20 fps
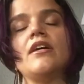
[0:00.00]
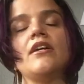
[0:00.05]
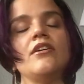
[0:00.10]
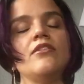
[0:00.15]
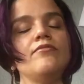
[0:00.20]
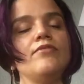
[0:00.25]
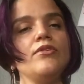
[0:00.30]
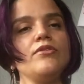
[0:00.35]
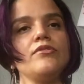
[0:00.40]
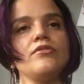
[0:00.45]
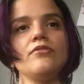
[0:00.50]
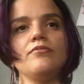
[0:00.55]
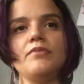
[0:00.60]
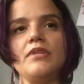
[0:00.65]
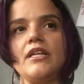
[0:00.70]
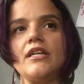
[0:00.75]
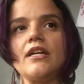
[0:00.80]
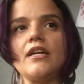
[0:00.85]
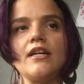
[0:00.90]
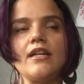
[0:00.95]
folks who are
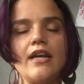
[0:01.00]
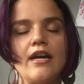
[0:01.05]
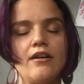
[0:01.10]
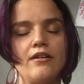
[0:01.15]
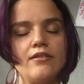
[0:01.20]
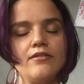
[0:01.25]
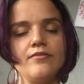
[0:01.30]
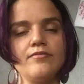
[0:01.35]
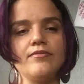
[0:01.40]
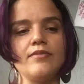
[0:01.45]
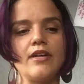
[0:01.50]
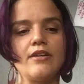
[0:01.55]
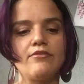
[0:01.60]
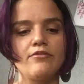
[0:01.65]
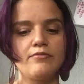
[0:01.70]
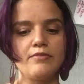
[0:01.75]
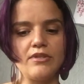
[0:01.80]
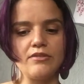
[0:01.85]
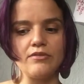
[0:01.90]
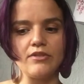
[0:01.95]
being cut out of
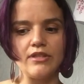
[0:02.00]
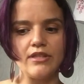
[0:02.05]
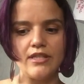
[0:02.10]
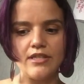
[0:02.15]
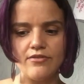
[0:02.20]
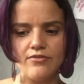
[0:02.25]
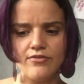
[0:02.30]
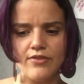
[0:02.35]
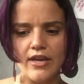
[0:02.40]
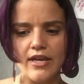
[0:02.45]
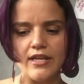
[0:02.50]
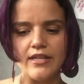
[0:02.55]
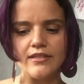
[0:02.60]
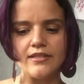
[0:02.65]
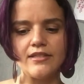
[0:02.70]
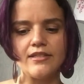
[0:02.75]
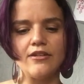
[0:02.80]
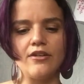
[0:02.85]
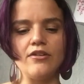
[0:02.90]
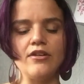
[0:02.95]
government relief
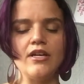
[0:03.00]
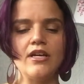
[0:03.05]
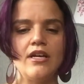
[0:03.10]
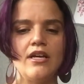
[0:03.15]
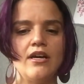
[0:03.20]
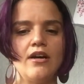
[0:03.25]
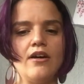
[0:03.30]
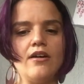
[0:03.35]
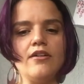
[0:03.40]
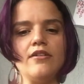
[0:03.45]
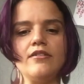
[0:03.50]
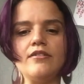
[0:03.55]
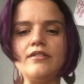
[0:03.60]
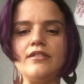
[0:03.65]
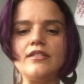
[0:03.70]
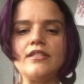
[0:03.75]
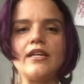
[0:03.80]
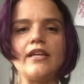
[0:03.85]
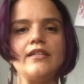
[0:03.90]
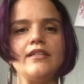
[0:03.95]
funds, so all
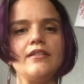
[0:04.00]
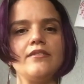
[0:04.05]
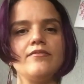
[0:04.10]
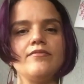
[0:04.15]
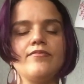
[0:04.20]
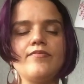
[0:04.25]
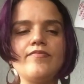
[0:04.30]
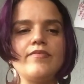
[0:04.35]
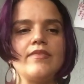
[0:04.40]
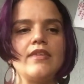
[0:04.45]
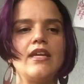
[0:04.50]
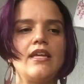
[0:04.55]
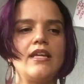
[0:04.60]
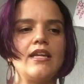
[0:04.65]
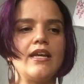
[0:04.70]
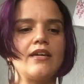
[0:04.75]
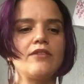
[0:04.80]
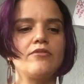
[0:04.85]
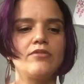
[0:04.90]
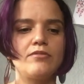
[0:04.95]
these kind of
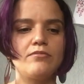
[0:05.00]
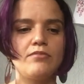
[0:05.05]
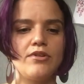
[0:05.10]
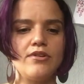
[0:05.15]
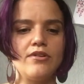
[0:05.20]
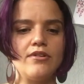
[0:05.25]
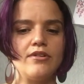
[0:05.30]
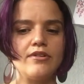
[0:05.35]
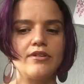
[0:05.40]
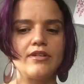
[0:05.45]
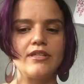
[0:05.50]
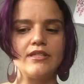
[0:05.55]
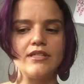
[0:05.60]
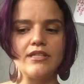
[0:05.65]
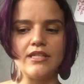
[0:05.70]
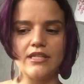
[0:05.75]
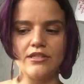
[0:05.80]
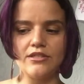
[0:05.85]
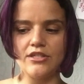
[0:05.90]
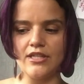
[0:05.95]
inequitable
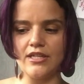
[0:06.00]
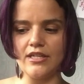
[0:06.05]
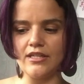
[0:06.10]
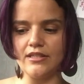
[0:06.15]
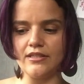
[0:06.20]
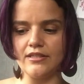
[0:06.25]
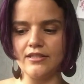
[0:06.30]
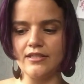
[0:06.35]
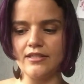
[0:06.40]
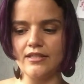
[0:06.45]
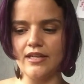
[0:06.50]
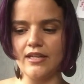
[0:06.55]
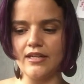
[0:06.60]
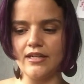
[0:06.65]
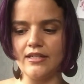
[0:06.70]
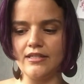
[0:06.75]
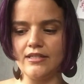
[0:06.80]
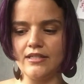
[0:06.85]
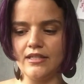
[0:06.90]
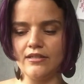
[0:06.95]
conditions. And
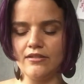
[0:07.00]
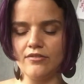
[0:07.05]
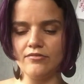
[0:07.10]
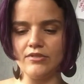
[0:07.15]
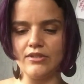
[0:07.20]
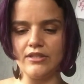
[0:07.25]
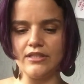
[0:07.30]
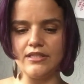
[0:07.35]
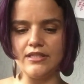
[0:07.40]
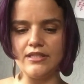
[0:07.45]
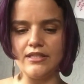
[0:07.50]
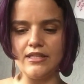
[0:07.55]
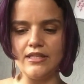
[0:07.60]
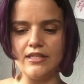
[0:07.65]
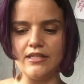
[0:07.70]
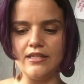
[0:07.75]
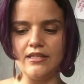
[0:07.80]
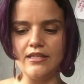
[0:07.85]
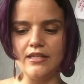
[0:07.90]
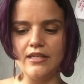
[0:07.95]
I didn't really
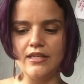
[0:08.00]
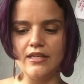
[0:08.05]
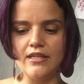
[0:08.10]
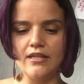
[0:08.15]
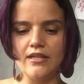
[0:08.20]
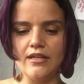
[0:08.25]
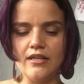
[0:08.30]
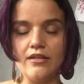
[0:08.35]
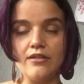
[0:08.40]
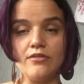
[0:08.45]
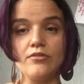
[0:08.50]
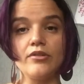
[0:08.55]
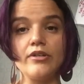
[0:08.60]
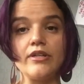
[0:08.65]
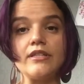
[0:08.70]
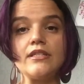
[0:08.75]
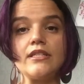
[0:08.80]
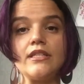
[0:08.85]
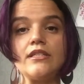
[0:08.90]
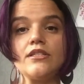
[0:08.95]
see other
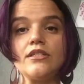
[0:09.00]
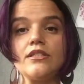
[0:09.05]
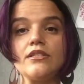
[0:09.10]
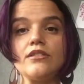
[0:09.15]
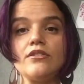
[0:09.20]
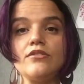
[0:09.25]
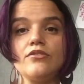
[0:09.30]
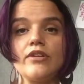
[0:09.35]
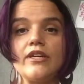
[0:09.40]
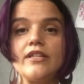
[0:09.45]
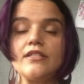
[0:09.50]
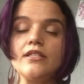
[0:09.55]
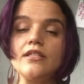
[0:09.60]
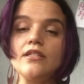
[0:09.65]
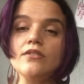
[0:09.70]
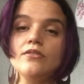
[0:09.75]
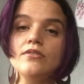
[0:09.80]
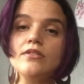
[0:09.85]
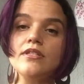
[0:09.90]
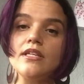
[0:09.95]
organizations
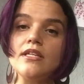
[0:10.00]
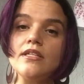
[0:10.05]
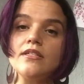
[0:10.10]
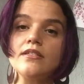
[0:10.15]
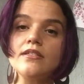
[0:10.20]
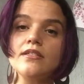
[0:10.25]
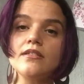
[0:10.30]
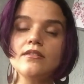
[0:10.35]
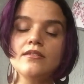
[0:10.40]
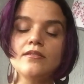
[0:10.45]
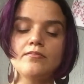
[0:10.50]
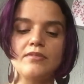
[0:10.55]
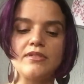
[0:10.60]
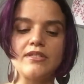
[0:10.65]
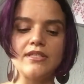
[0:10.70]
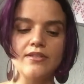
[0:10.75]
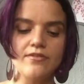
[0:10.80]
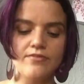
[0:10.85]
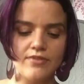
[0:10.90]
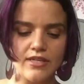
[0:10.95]
addressing those things
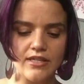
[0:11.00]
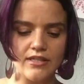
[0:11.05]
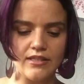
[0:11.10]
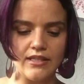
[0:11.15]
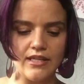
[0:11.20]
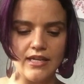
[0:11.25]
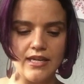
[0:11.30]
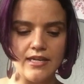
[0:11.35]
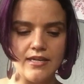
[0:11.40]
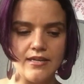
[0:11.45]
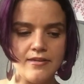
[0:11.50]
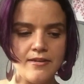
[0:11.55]
specifically